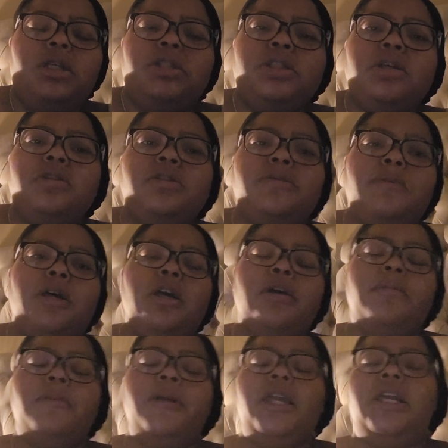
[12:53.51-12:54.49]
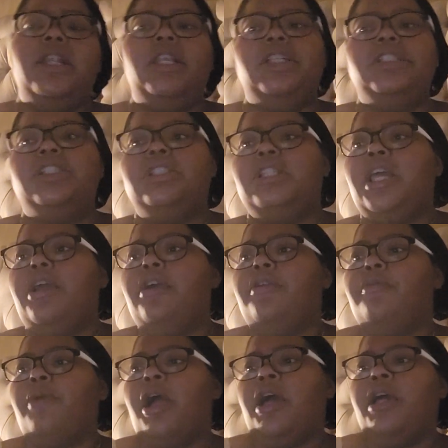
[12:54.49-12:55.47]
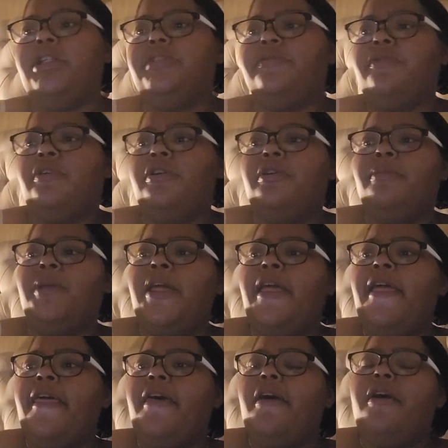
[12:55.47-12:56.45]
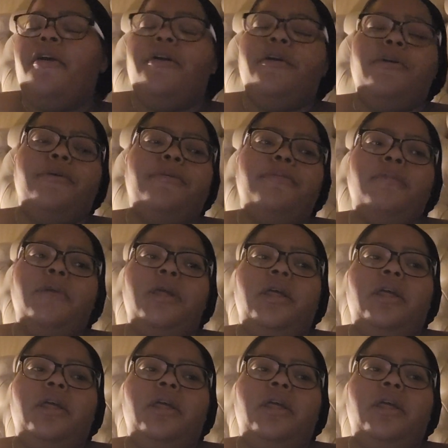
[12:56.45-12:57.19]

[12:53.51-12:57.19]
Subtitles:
So, some common conditions that could arise from um,